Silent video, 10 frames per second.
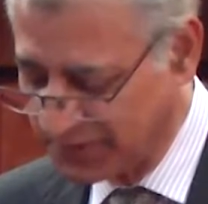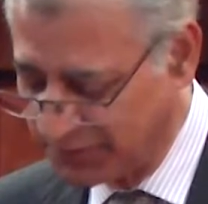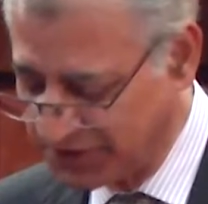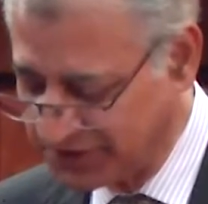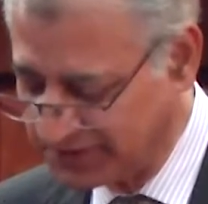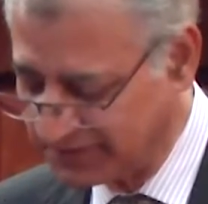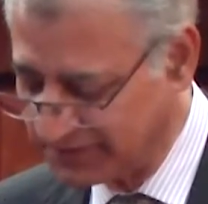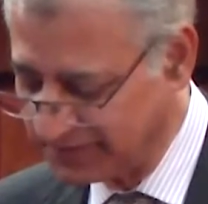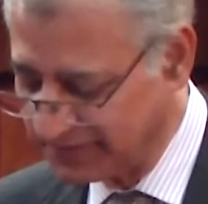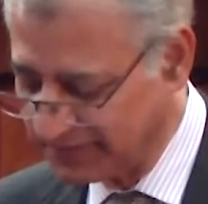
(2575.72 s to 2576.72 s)
patient
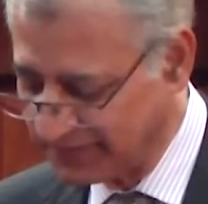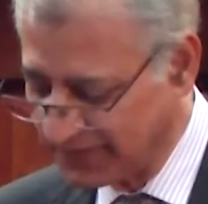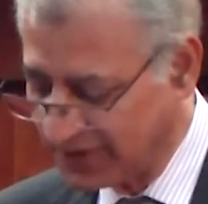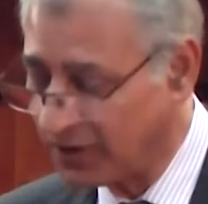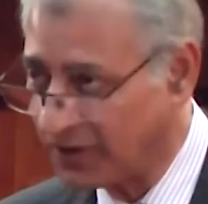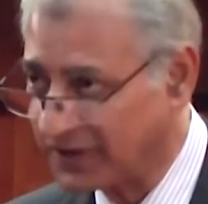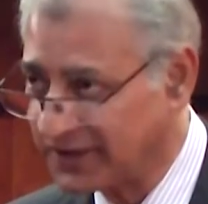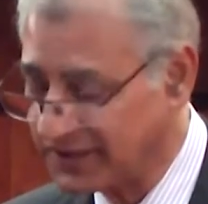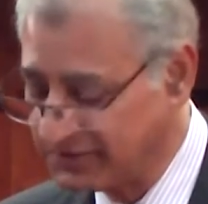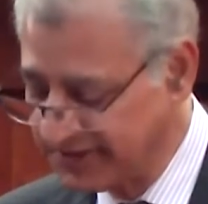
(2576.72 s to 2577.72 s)
or a
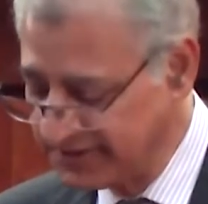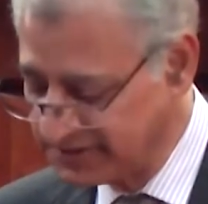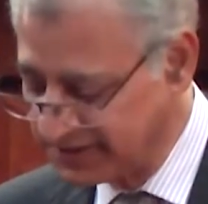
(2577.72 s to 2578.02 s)
country's